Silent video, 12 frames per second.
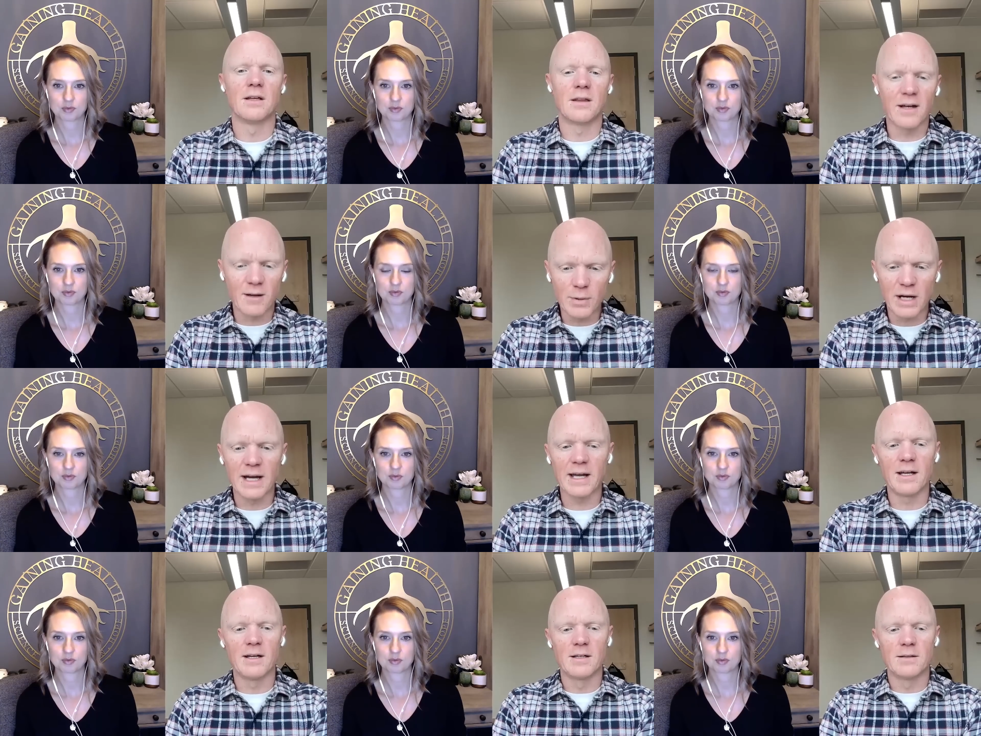Speaker 1: thereby
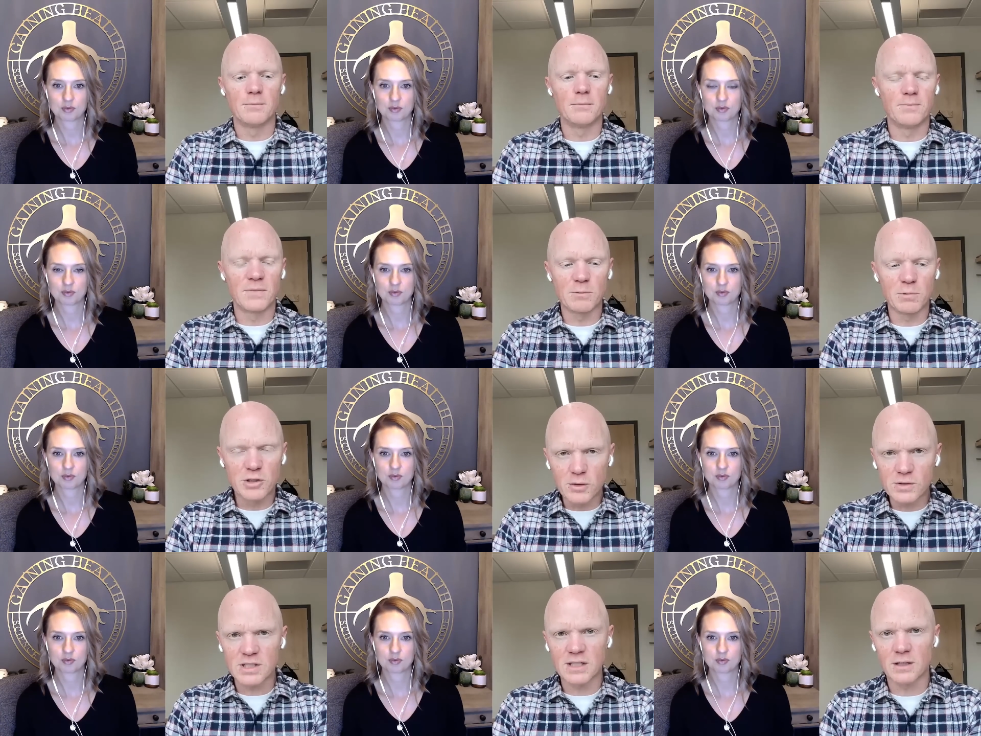
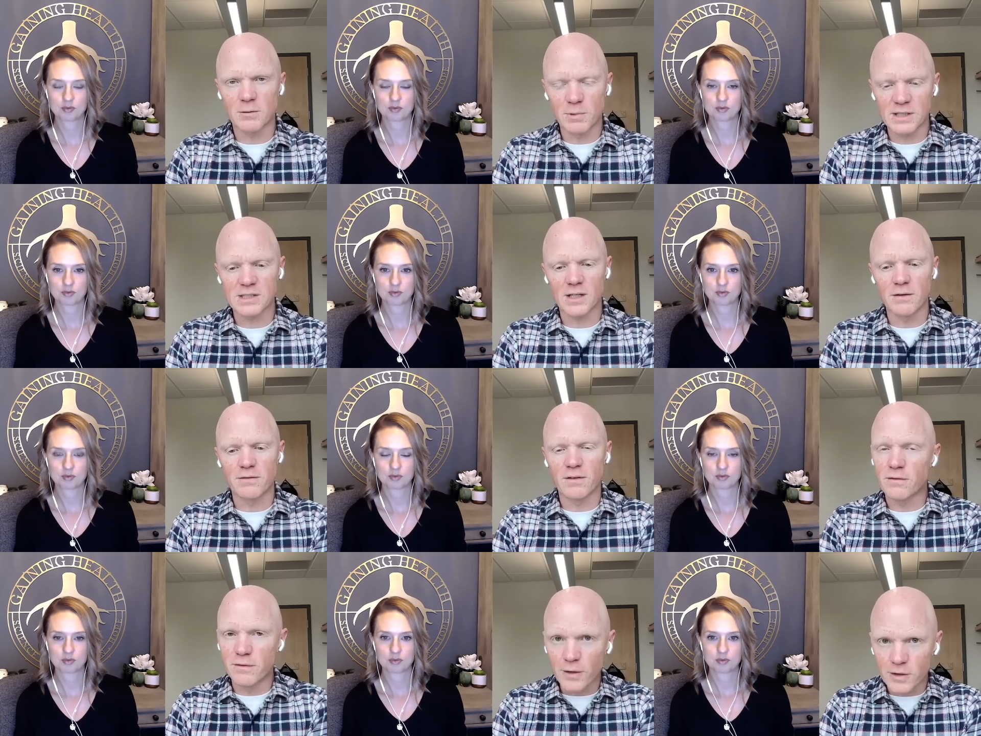reducing their risk of
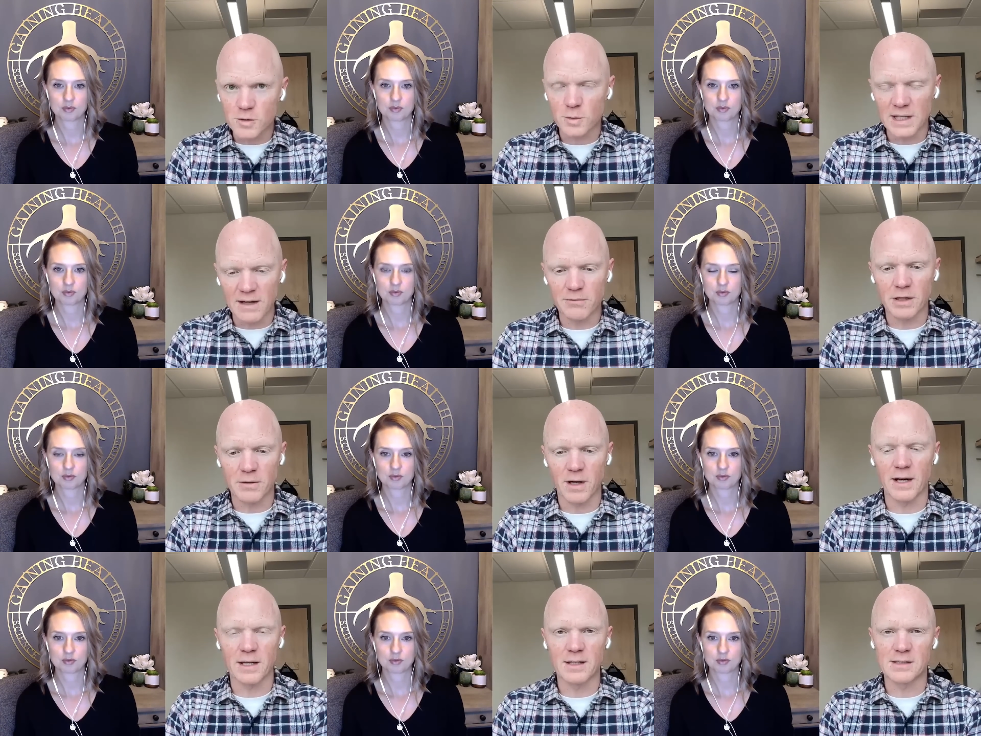virtually every
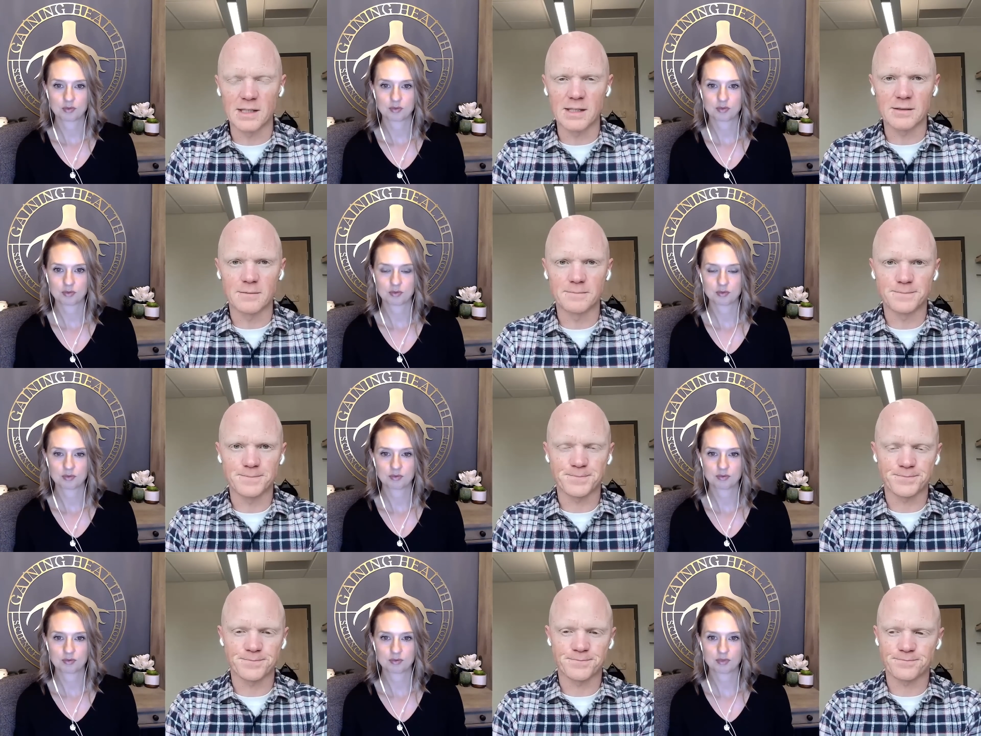chronic disease.
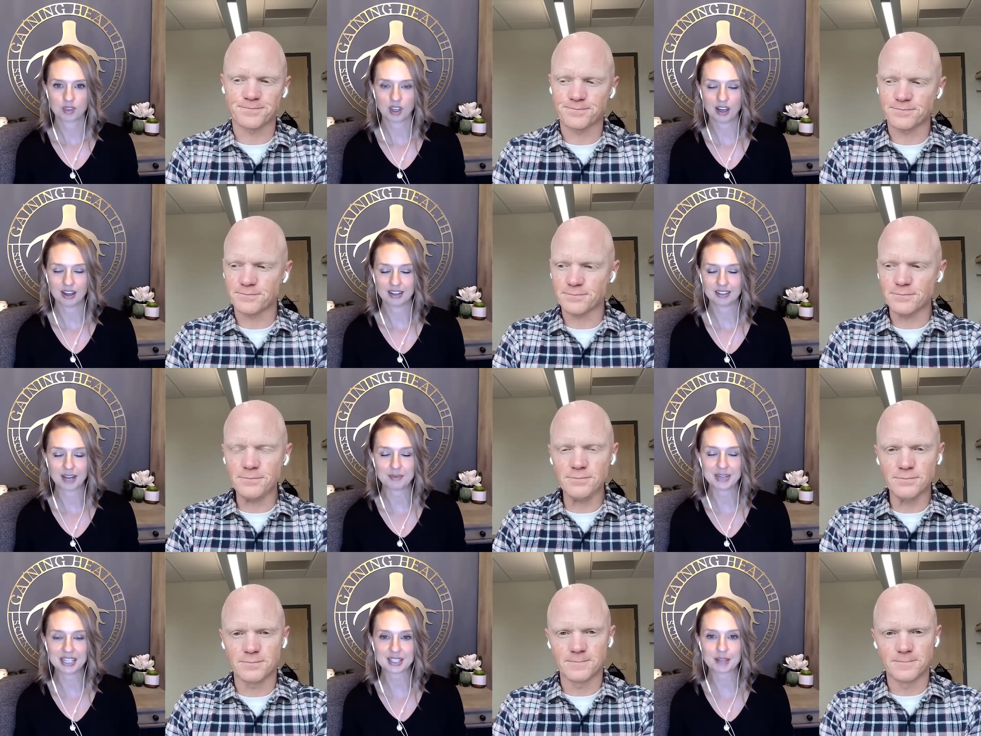
Speaker 2: Yeah.
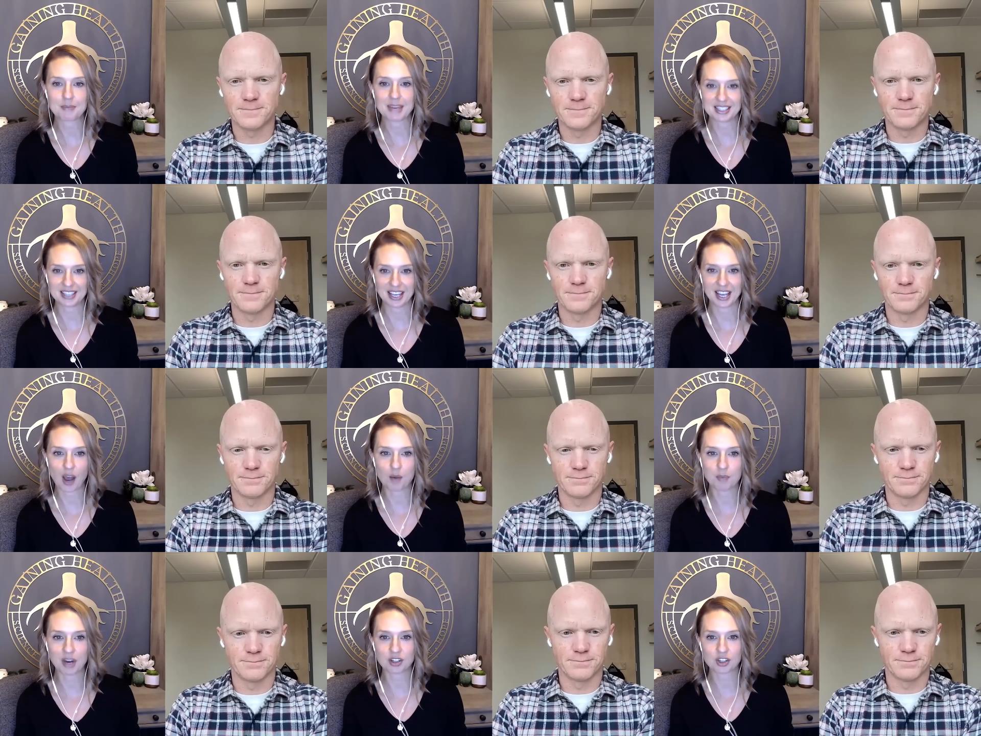I mean, it's amazing
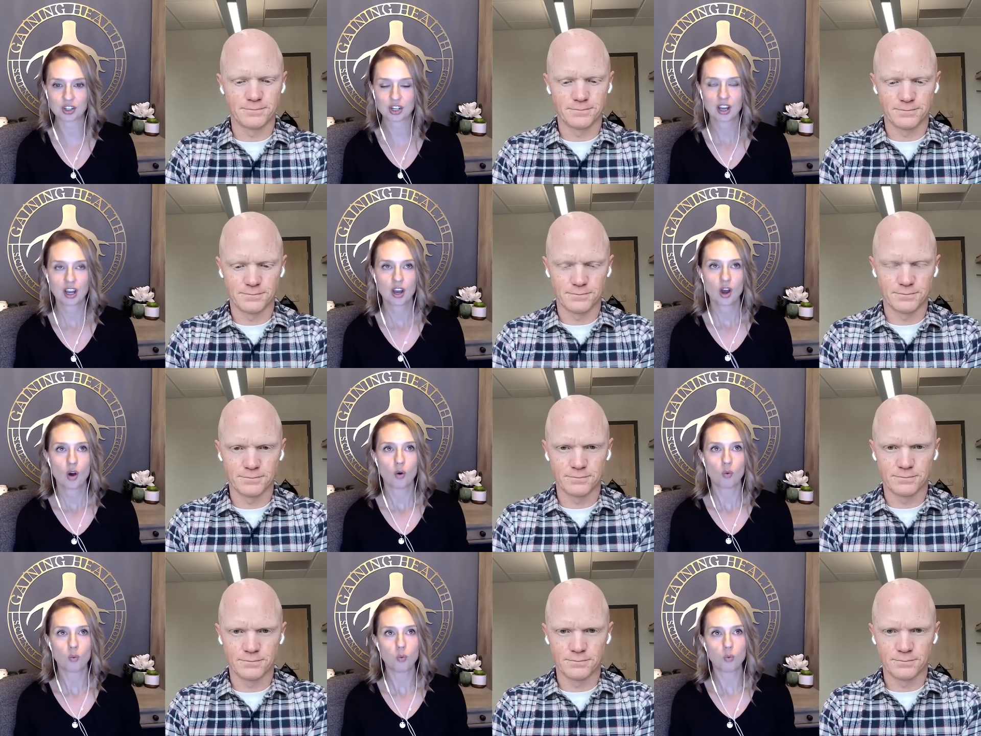how much
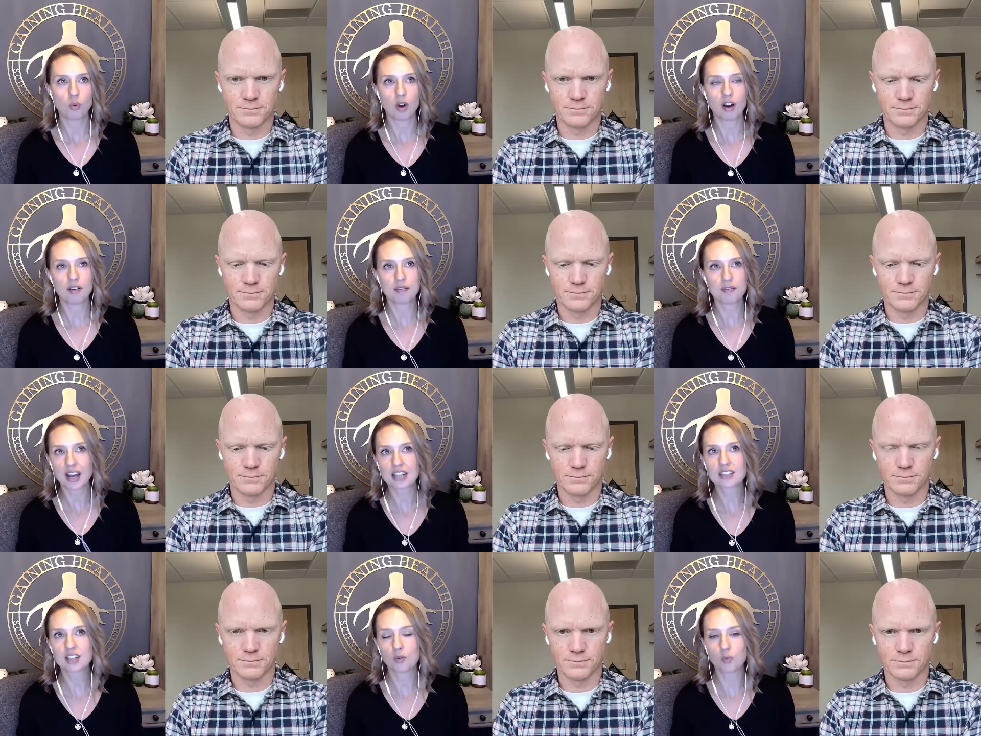
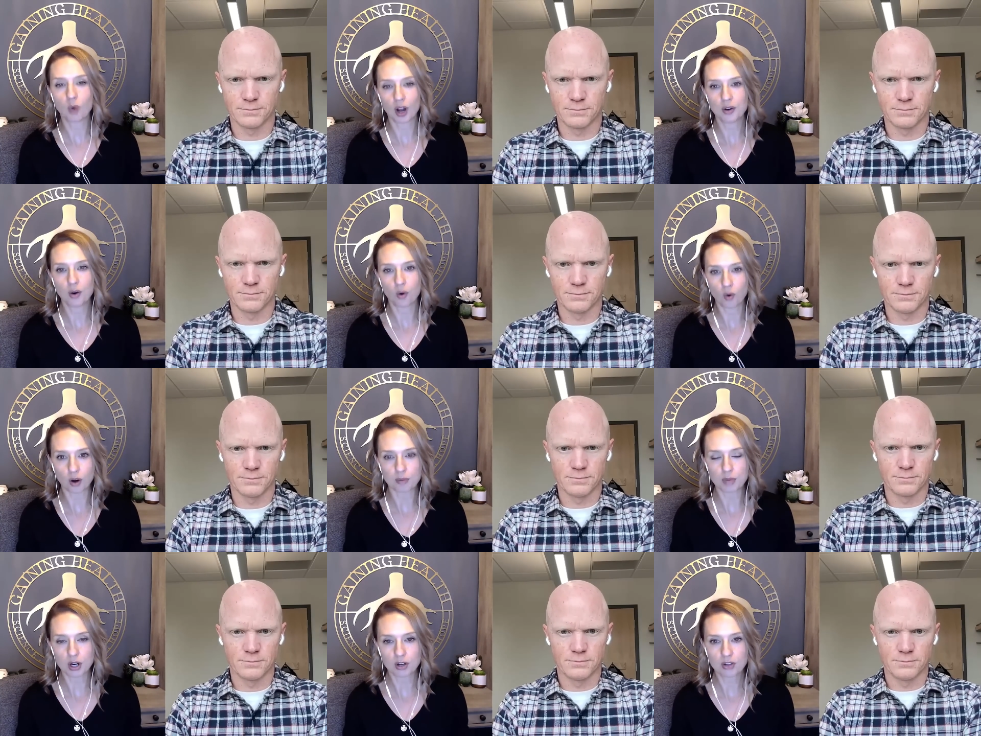affecting one
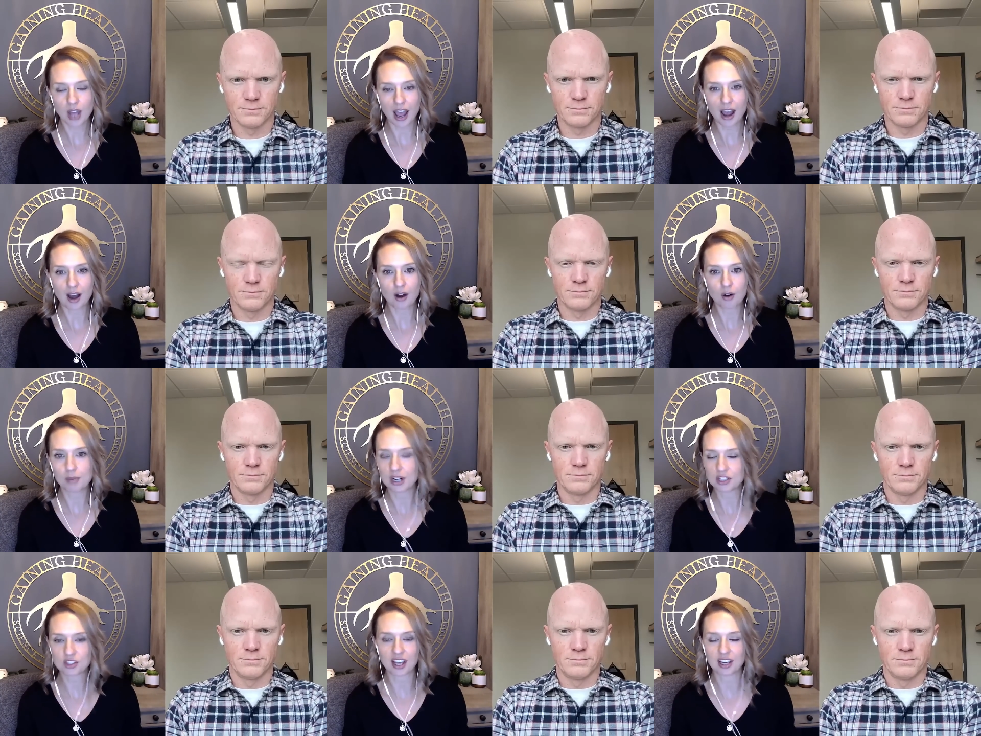hormone, how
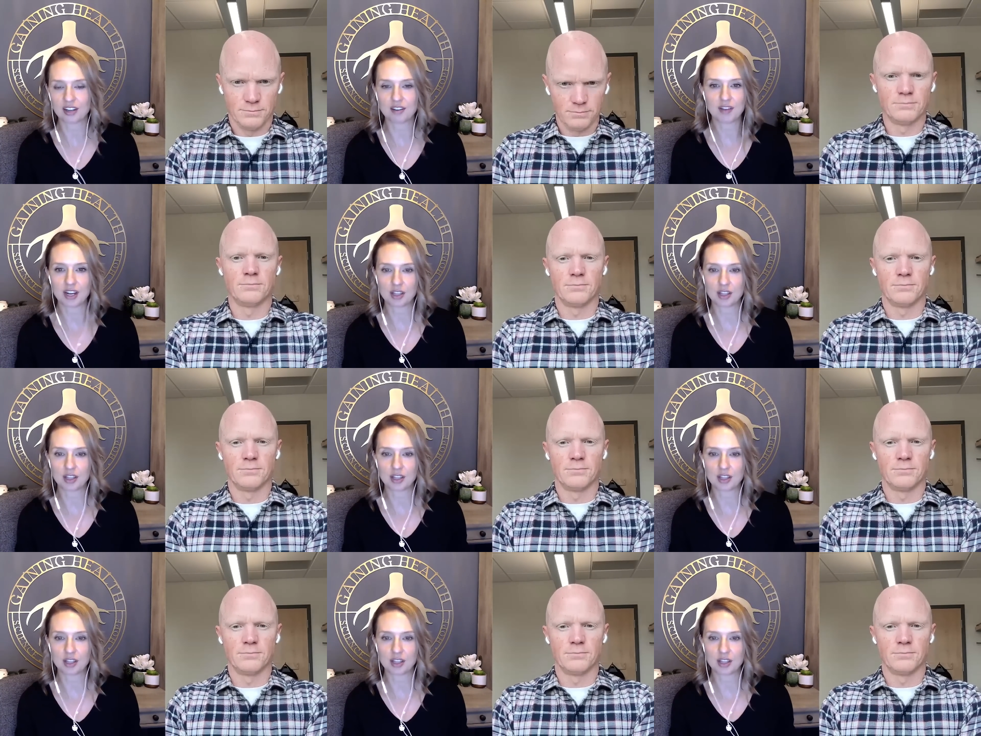much that can